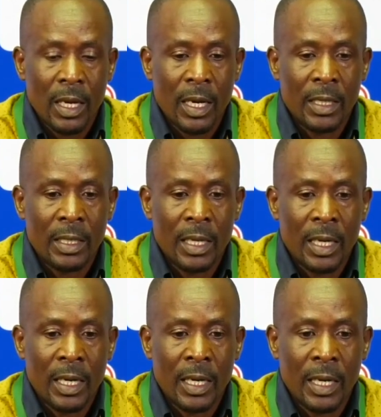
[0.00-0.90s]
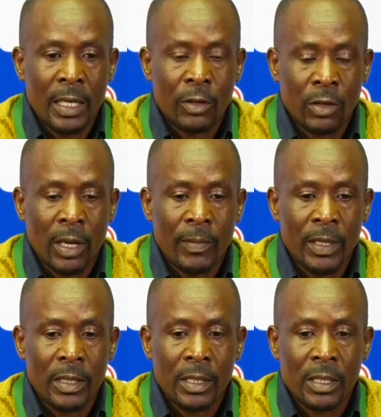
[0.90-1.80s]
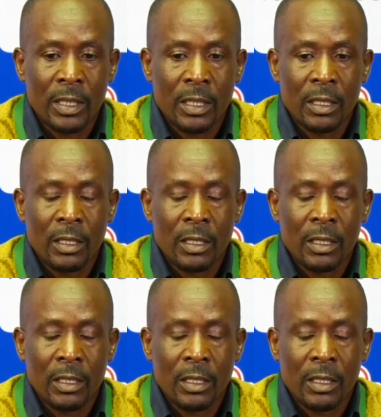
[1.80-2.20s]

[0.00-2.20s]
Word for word: and a tournament